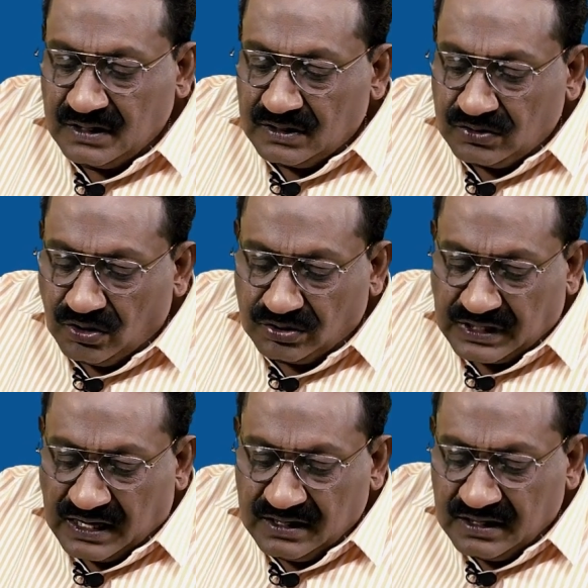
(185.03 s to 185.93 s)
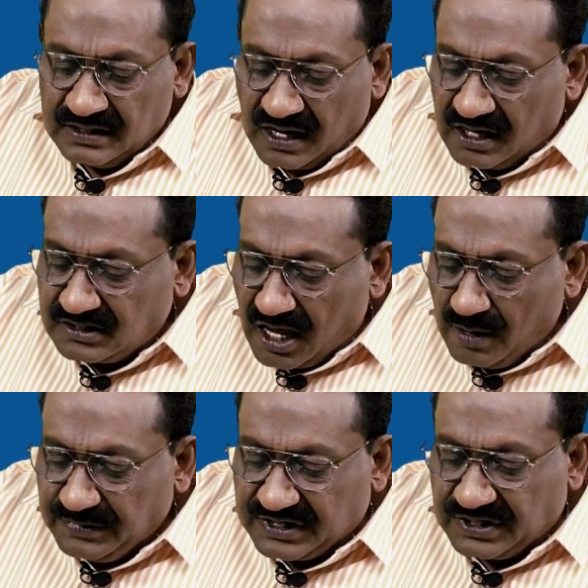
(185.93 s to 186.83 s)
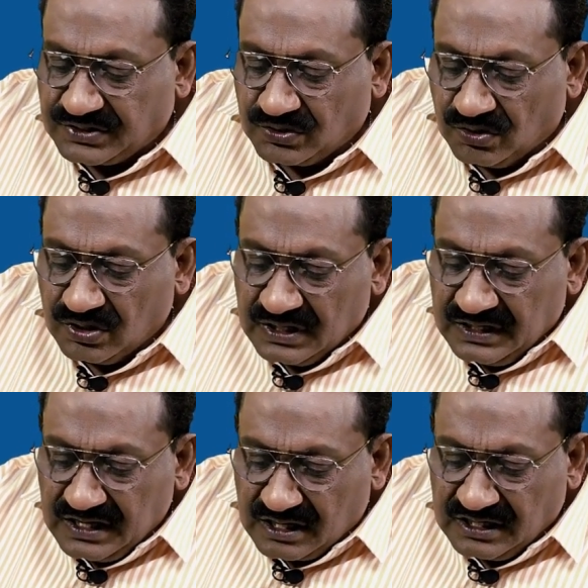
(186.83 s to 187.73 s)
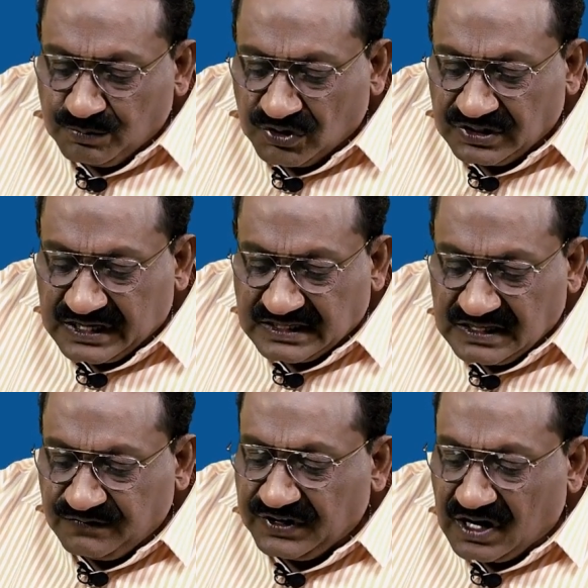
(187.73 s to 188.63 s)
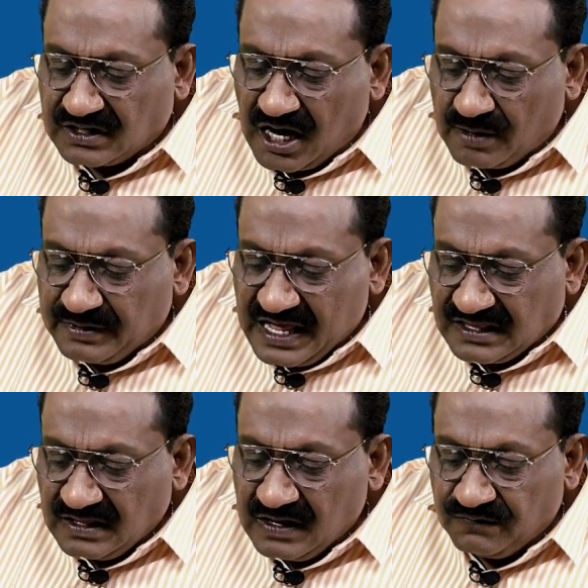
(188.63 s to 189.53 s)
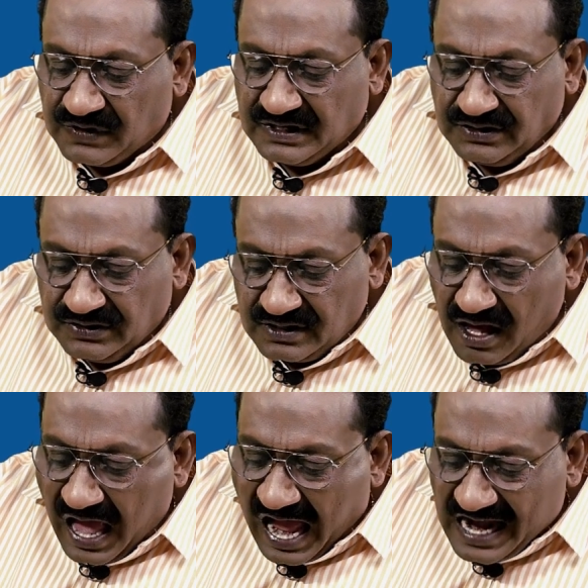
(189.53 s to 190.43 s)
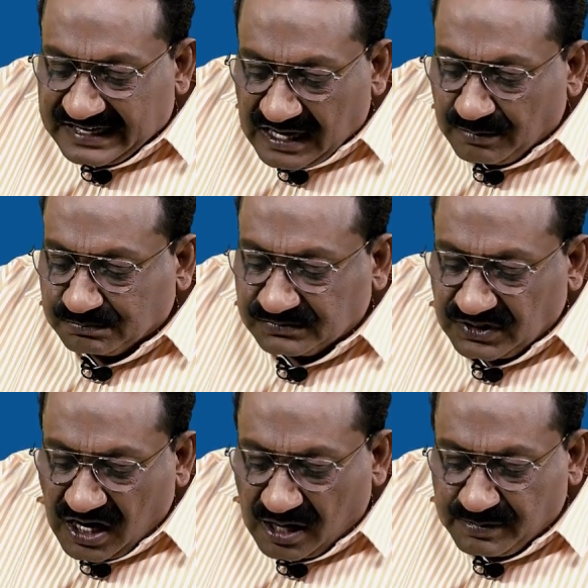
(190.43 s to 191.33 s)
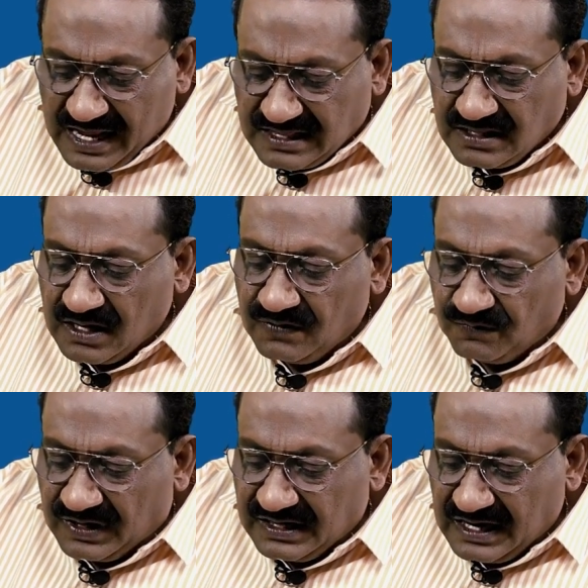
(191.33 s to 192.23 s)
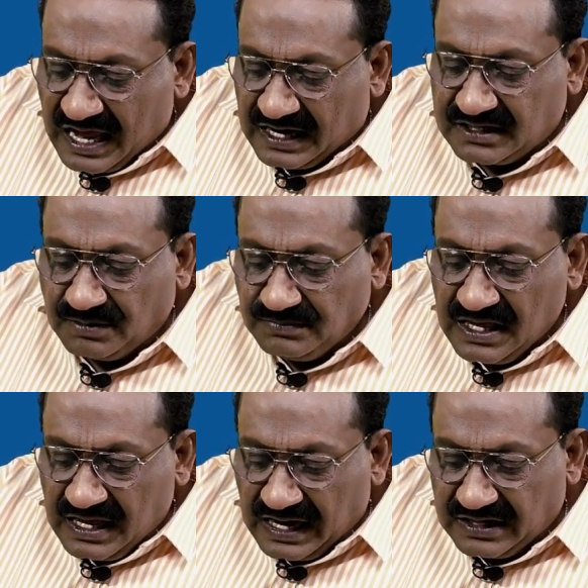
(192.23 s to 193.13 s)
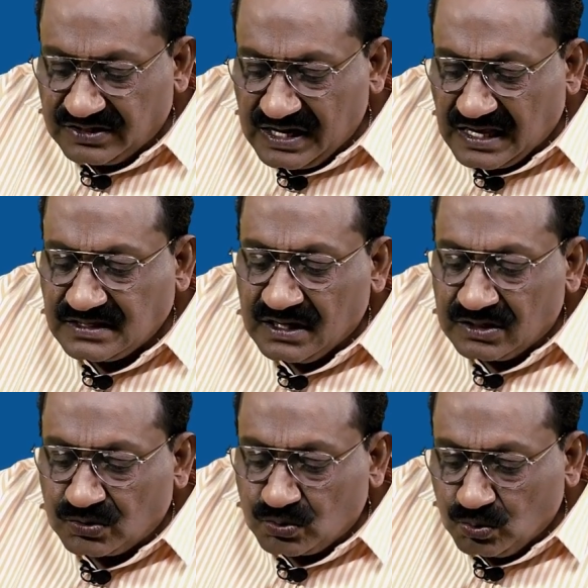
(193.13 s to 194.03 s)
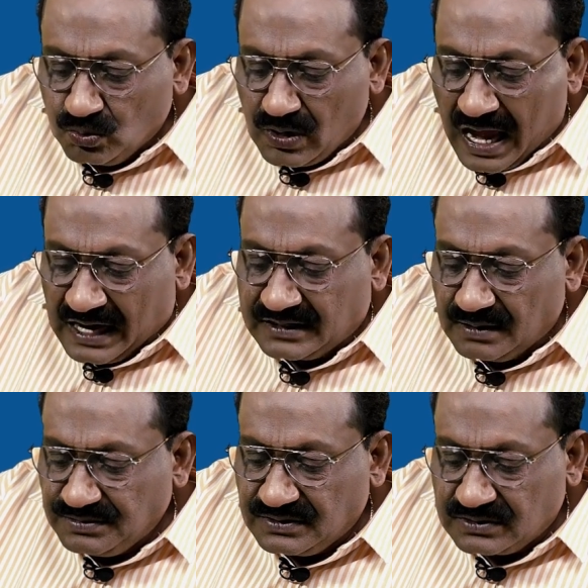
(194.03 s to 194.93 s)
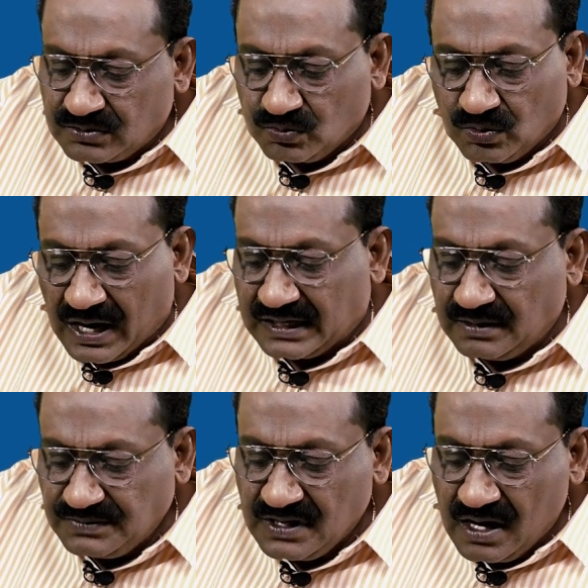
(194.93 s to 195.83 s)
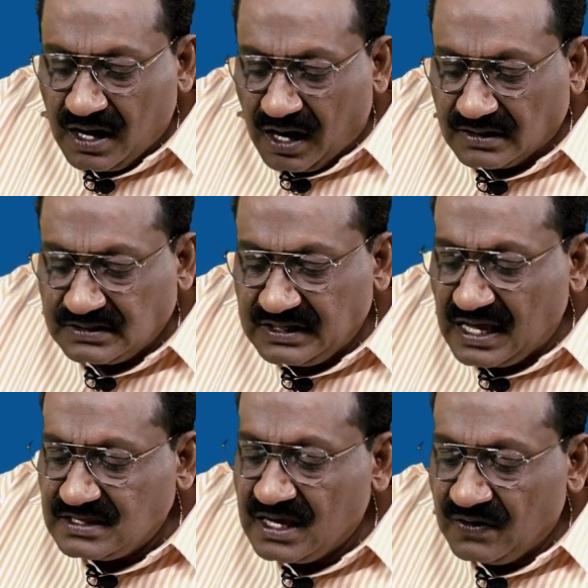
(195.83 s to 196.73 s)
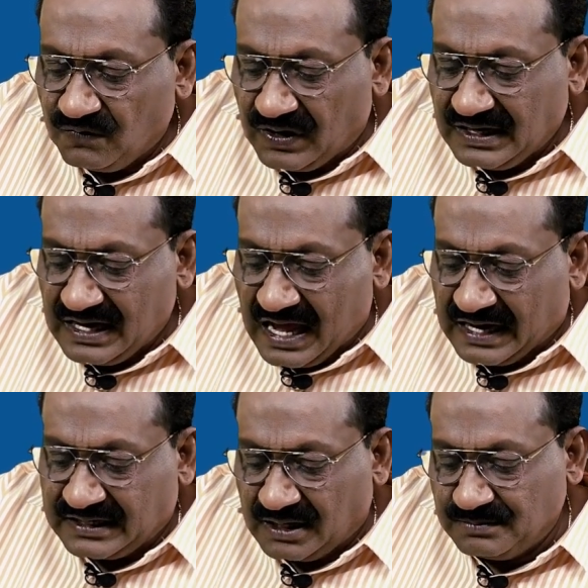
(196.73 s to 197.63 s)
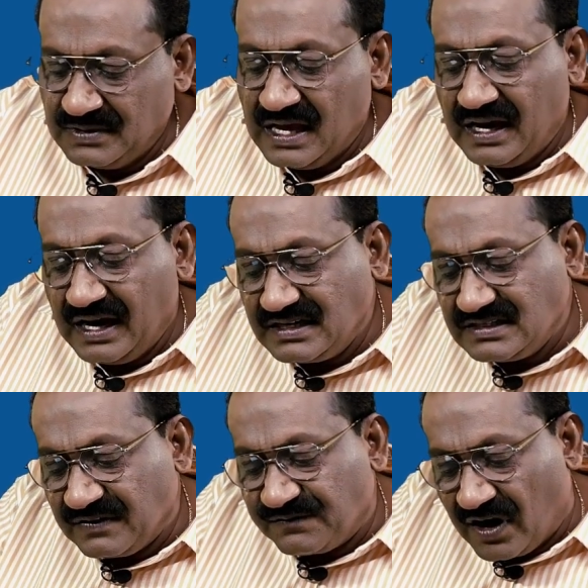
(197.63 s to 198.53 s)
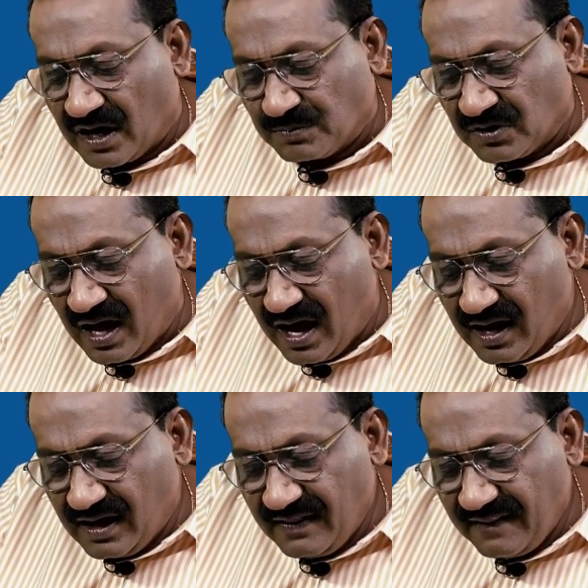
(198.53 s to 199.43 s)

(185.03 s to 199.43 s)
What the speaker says: Total atomic ratio, here in both the cases we got carbon as 1 atom, carbon as 1 atom, hydrogen as 2 atoms, oxygen as 1 atom, hence the formula